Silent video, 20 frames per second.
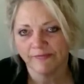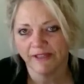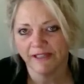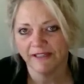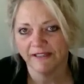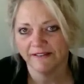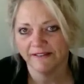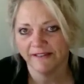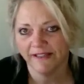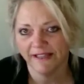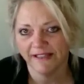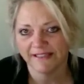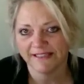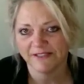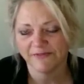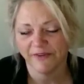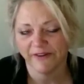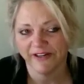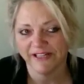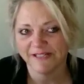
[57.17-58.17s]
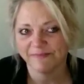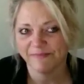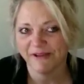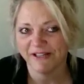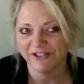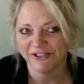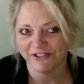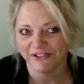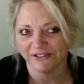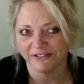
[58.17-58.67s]
And that's very
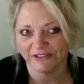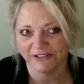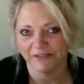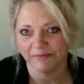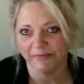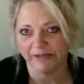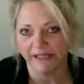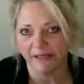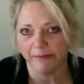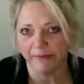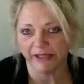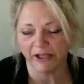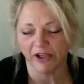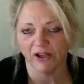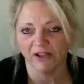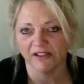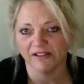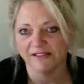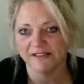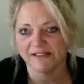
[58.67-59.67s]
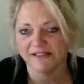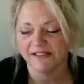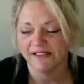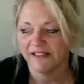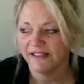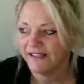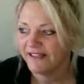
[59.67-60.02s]
special to me because